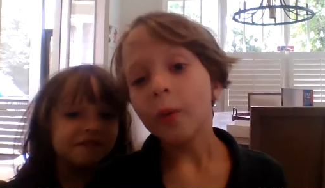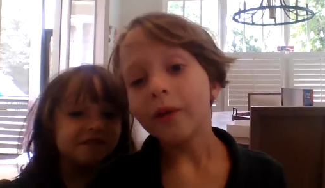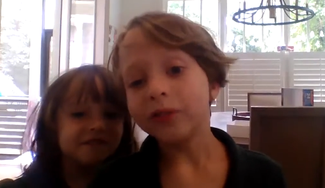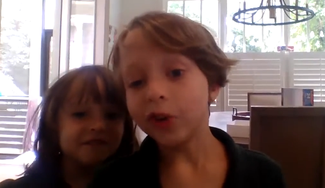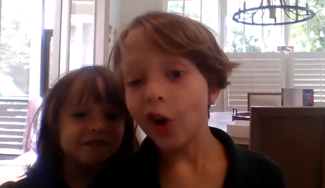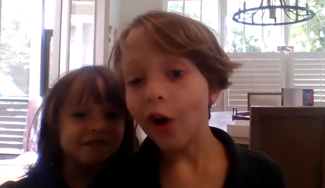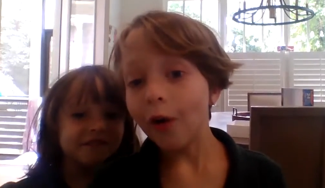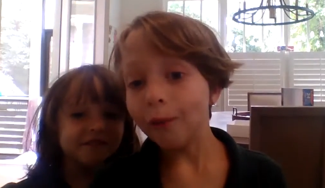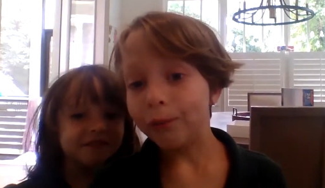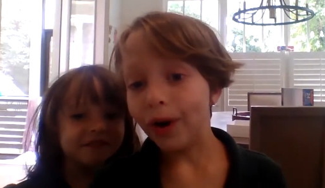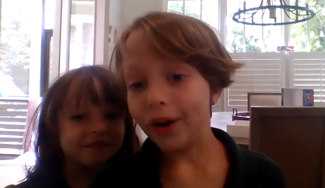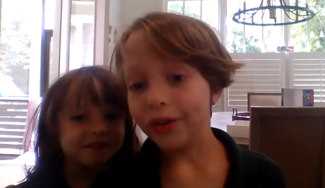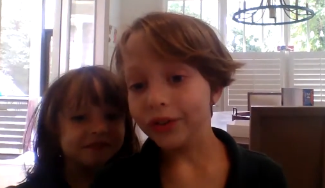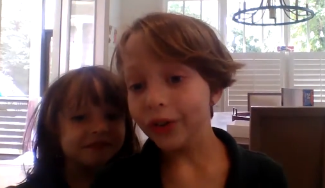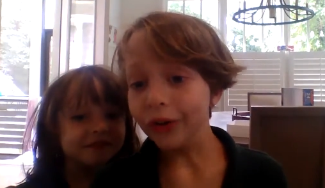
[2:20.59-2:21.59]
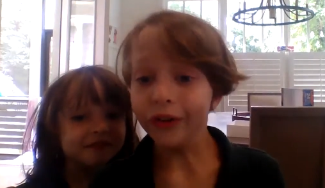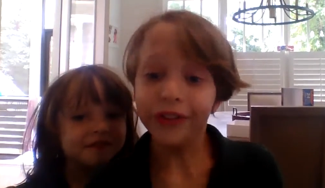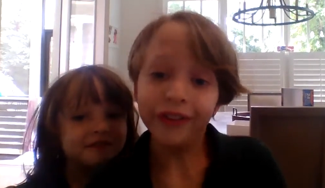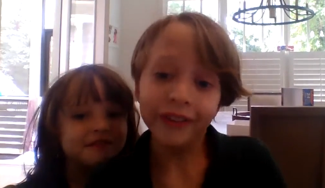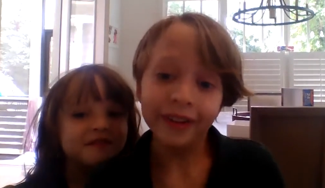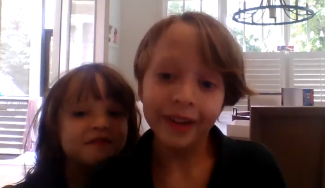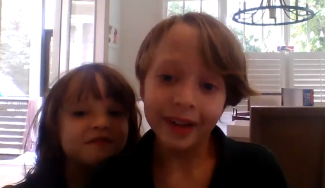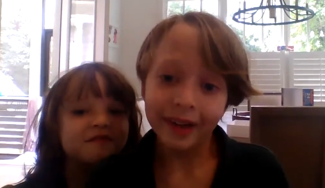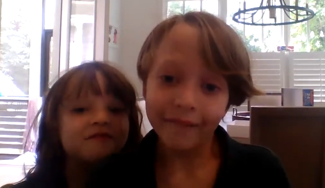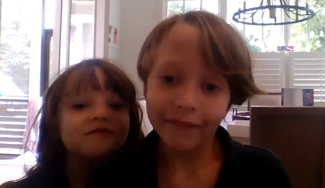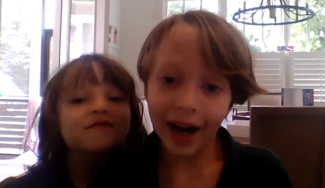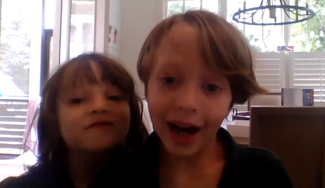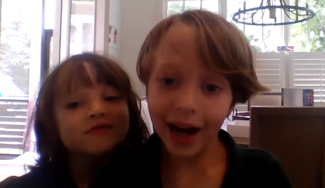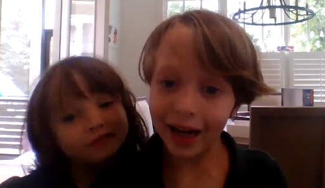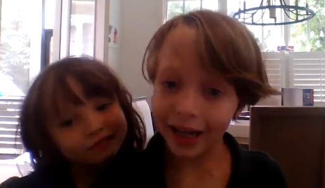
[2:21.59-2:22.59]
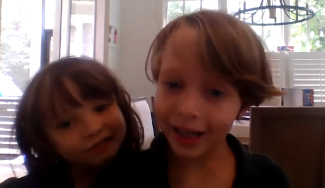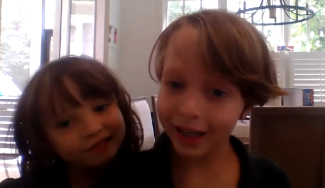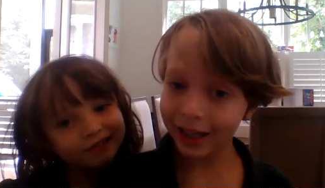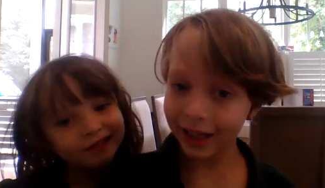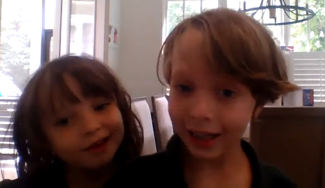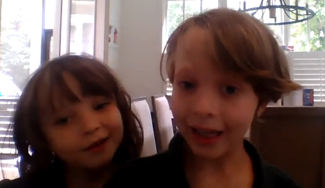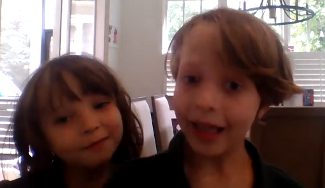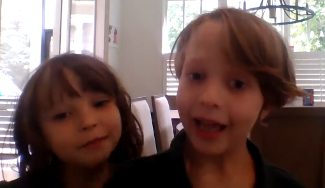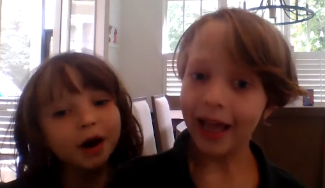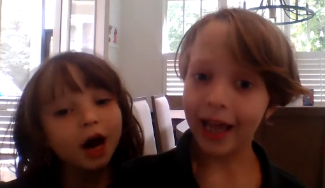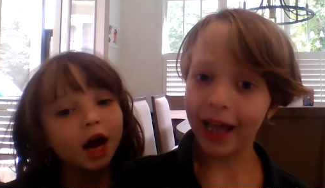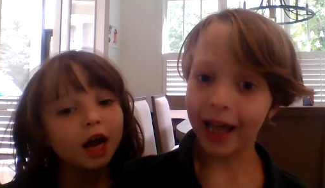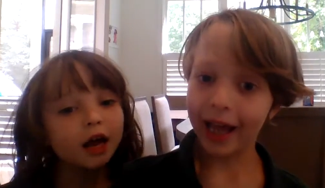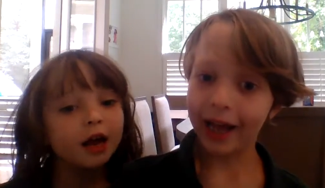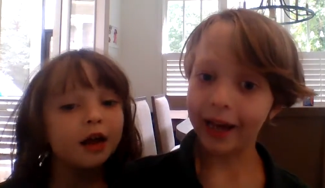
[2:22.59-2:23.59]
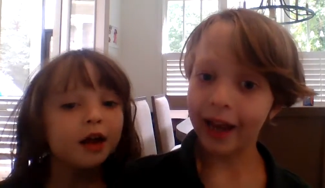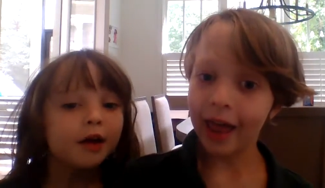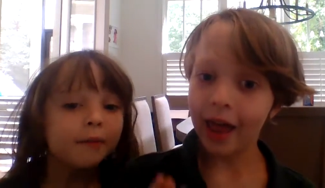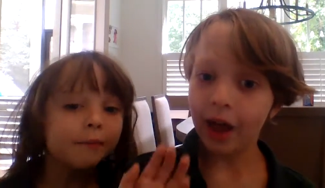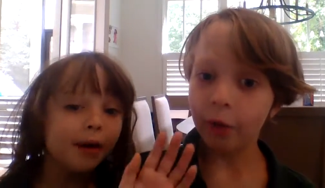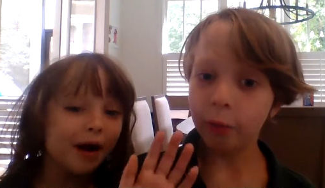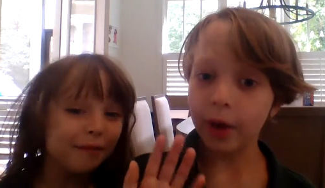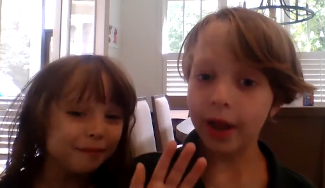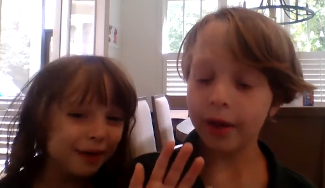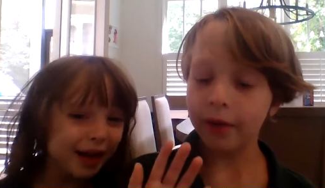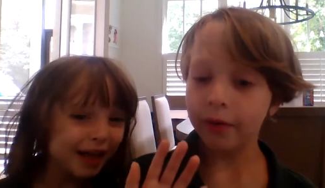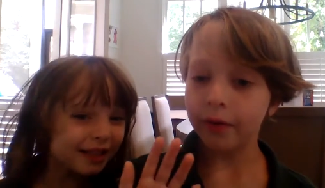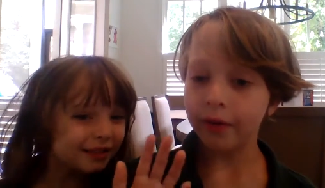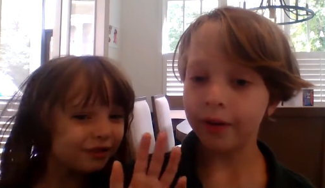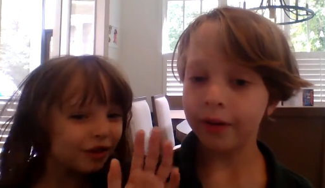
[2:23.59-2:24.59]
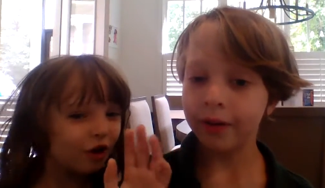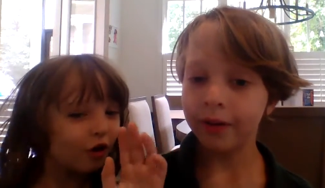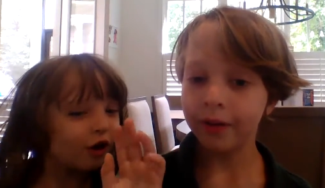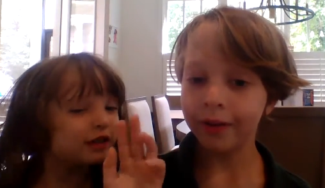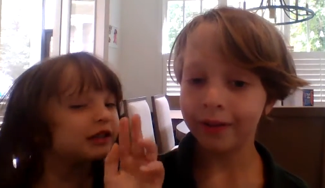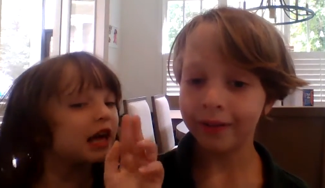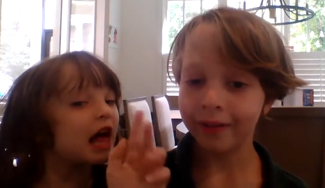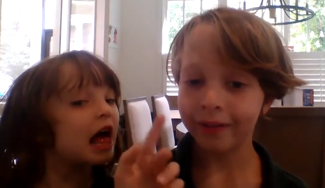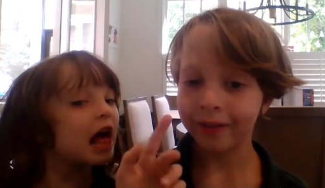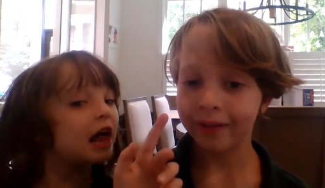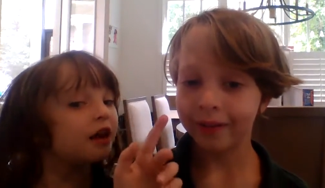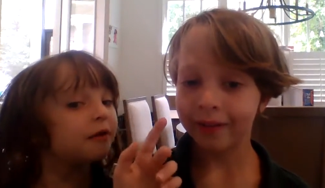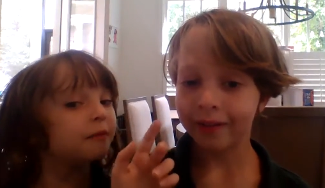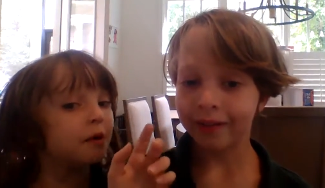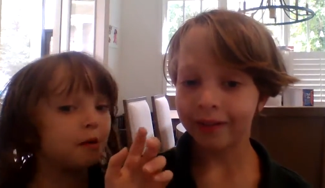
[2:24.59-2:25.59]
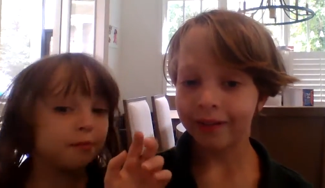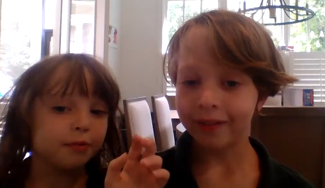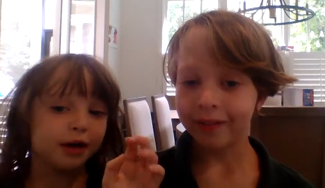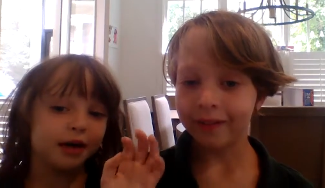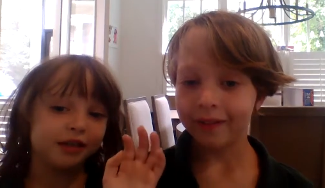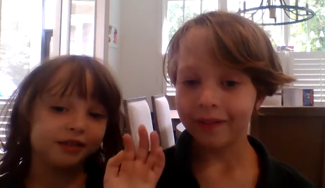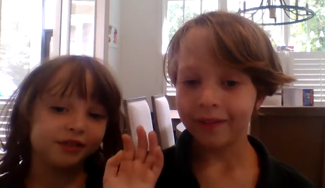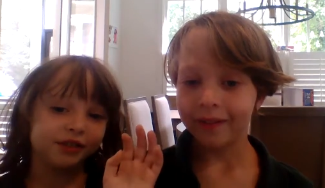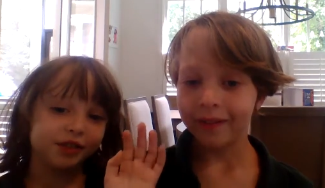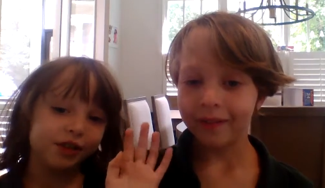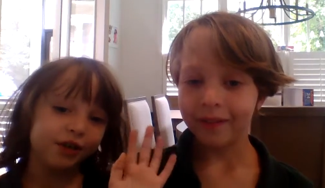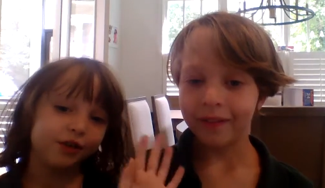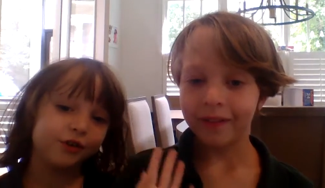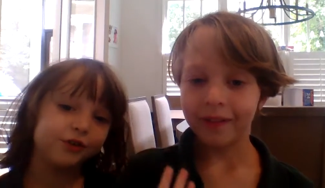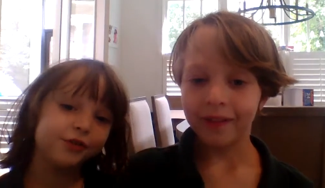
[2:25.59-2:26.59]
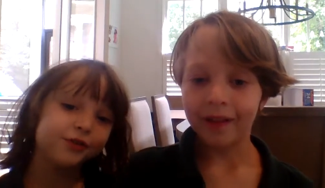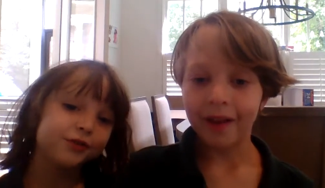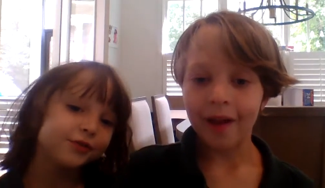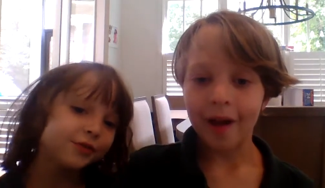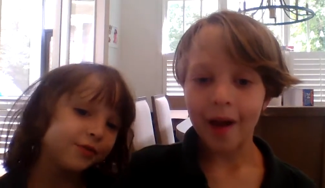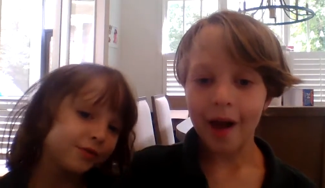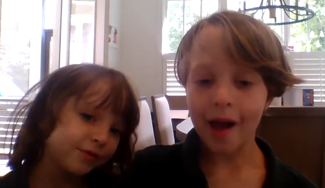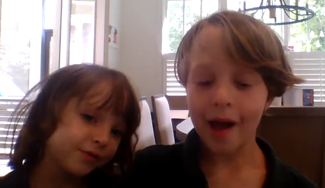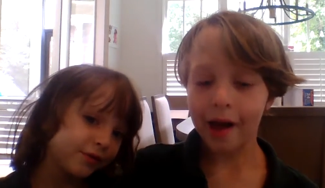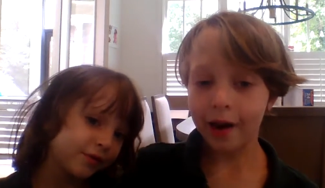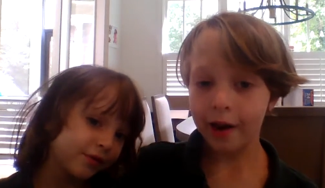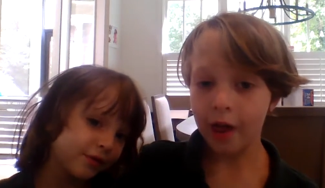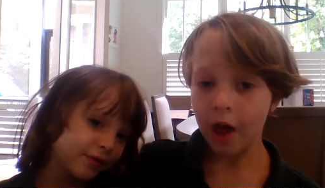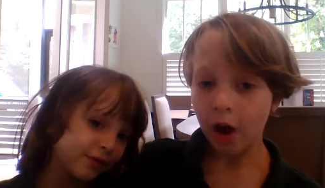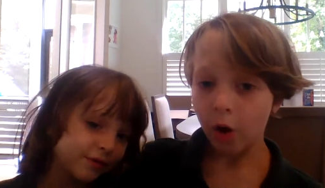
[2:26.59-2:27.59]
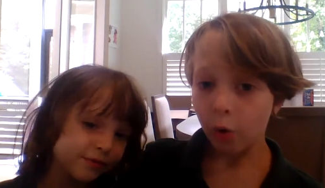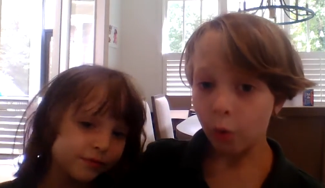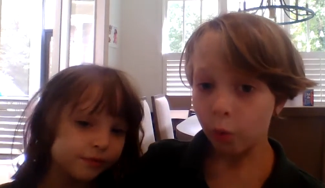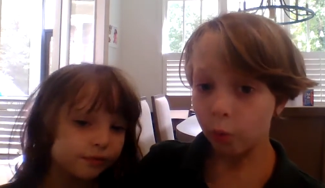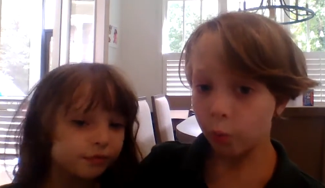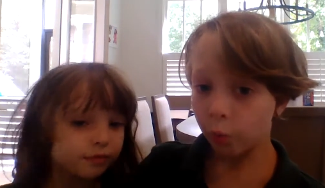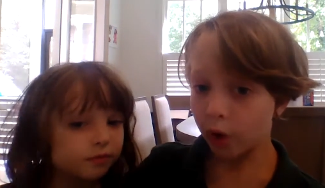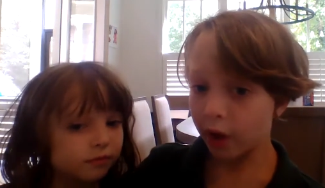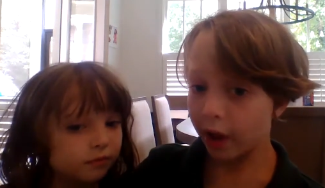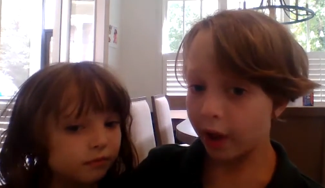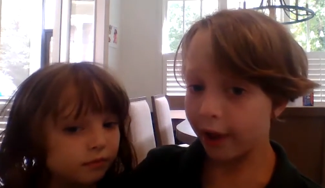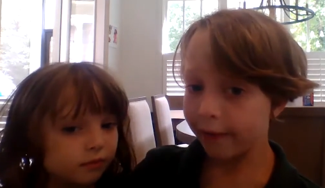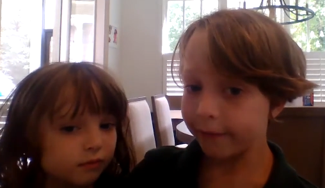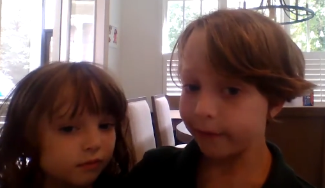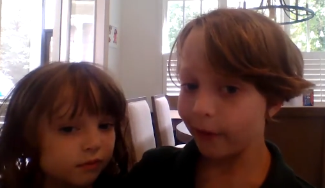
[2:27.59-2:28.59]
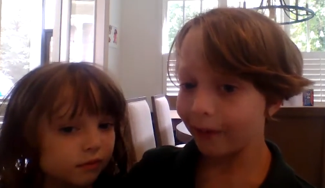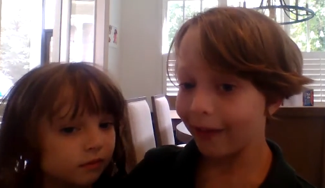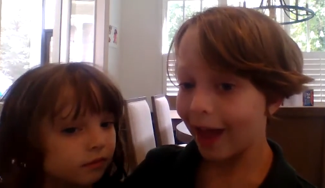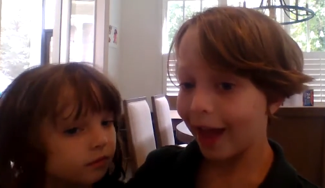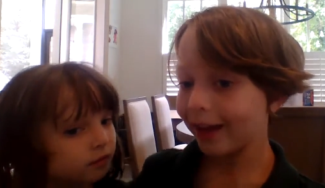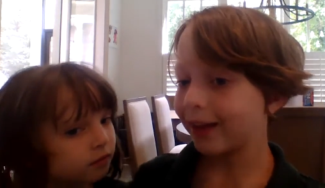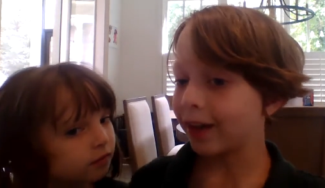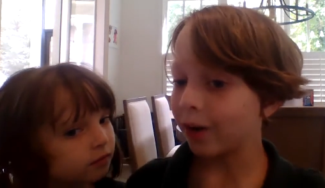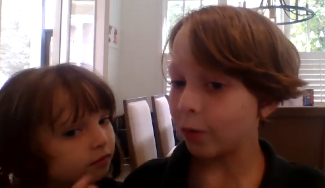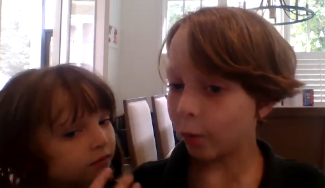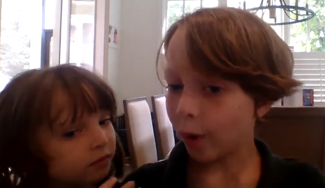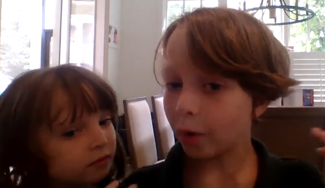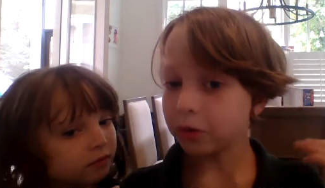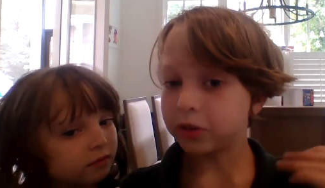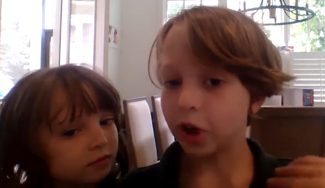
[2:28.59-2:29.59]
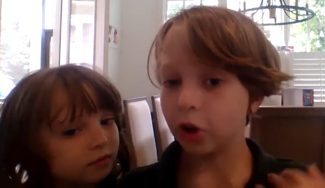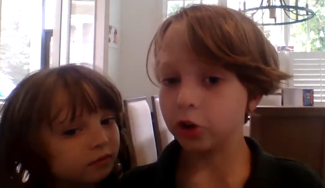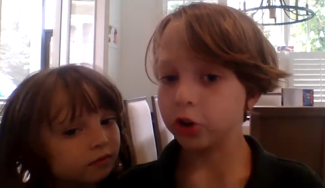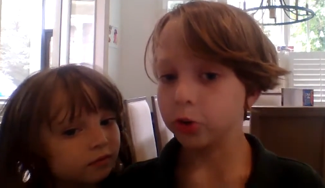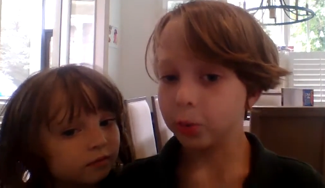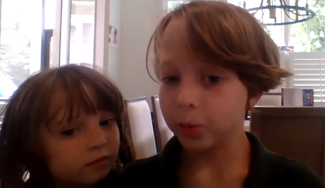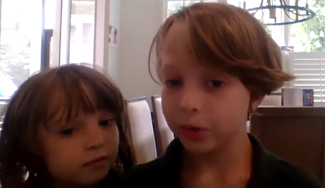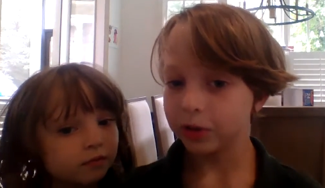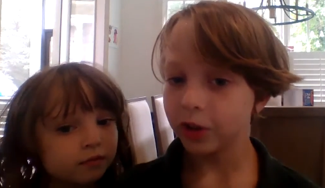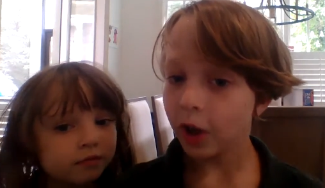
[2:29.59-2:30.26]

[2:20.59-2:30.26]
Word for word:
Speaker 1: with their own puzzles. Bye. Bye. And but we,
Speaker 2: miso is animal puzzle.
Speaker 1: And if you like, we'll tell you